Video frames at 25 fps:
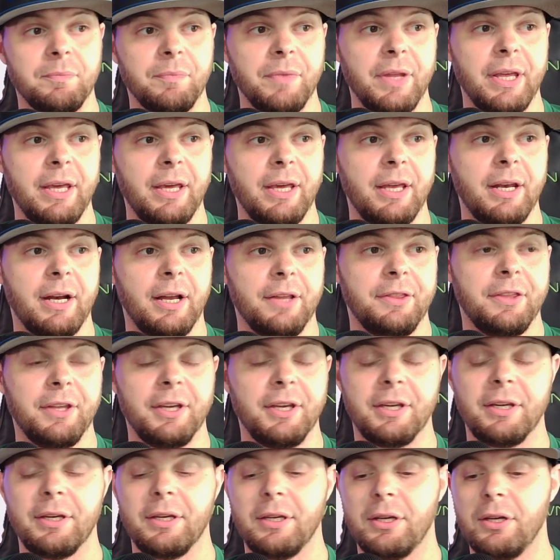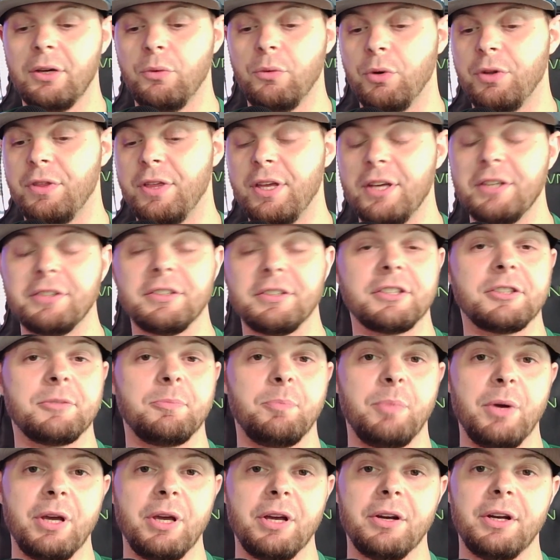And I think with his
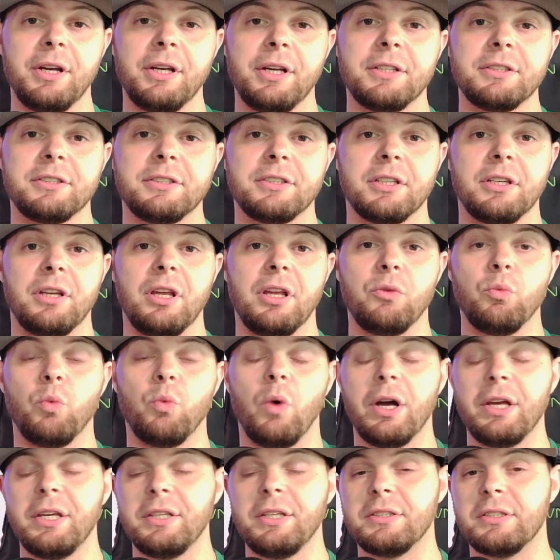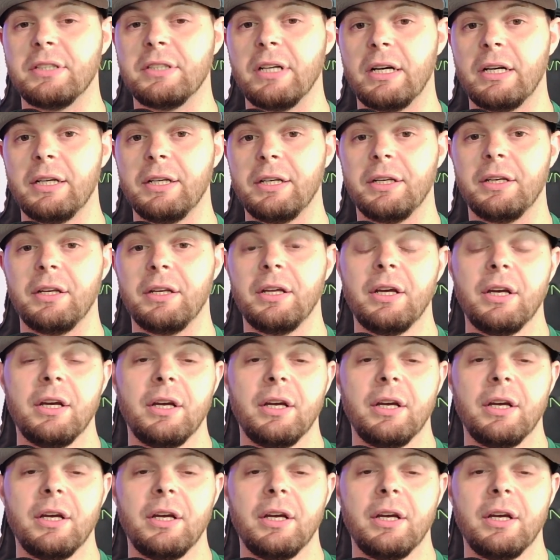experience and what he's done and